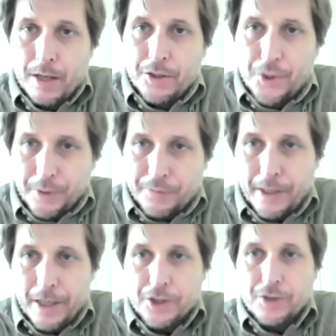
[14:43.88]
during
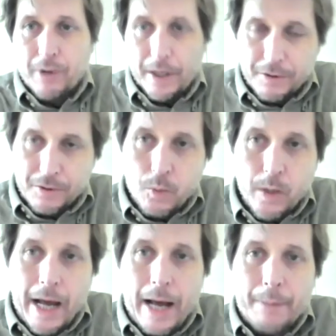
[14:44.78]
financial crisis? So
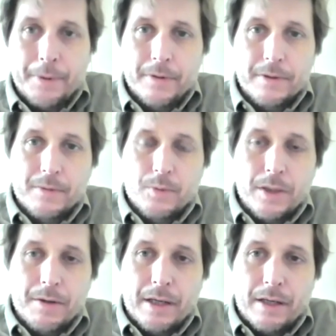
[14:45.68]
what happens? What
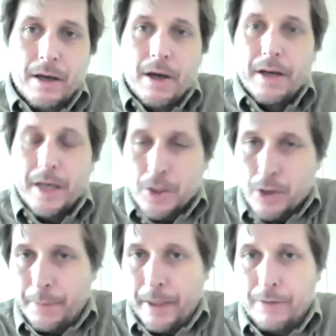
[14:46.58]
are the
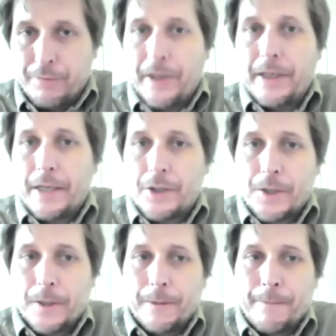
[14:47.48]
economic and
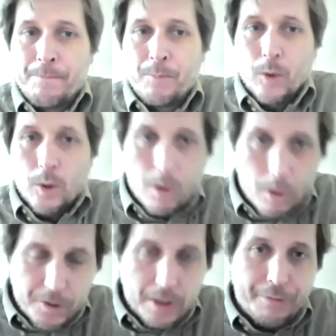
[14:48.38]
financial
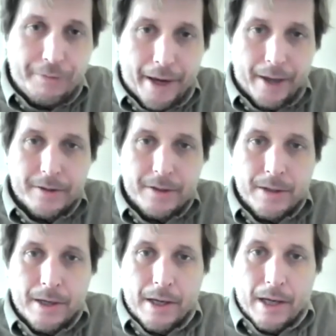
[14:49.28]
causal
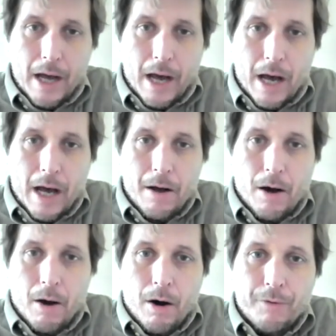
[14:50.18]
effects
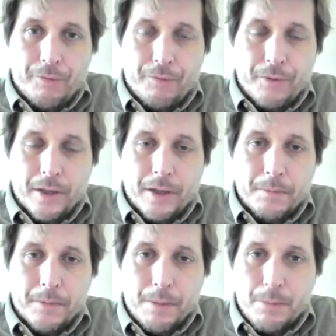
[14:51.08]
of
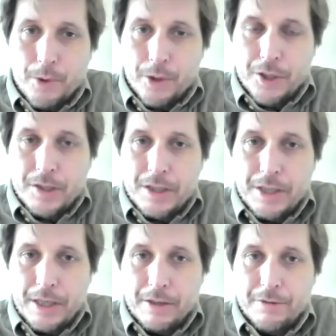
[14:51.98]

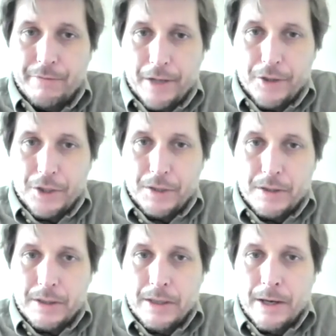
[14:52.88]
emergency
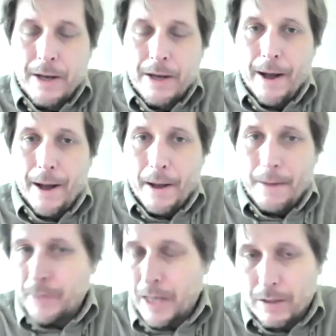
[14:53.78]
interventions,
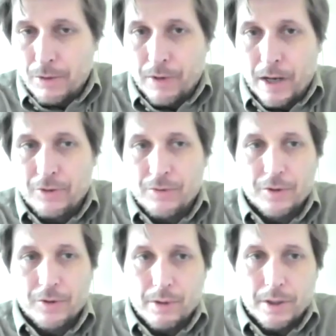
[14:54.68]
lender of last
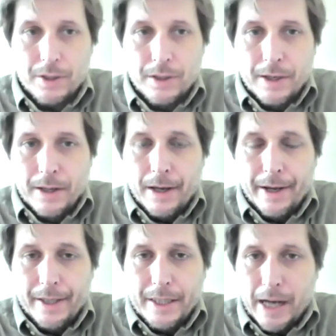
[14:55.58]
resort
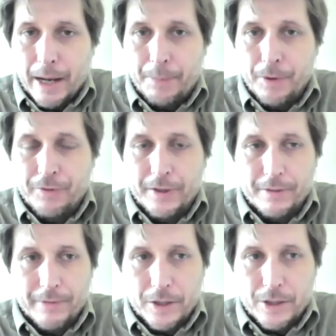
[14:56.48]
type of
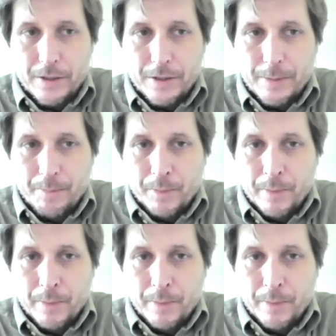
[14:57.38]
interventions?